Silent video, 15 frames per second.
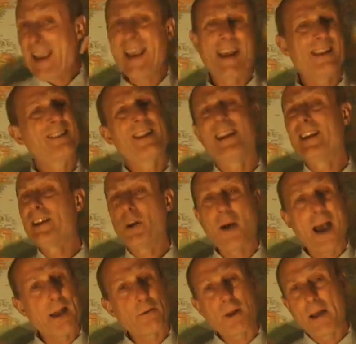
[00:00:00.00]
And, you know,
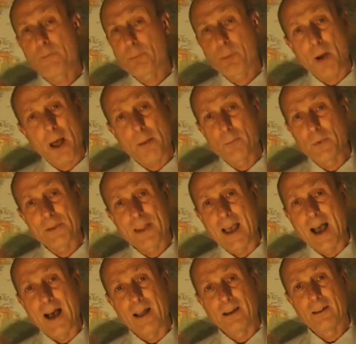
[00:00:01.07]
I don't have a problem with
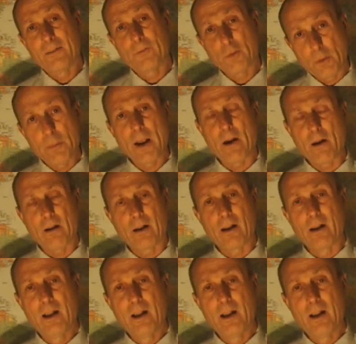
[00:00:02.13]
that for America.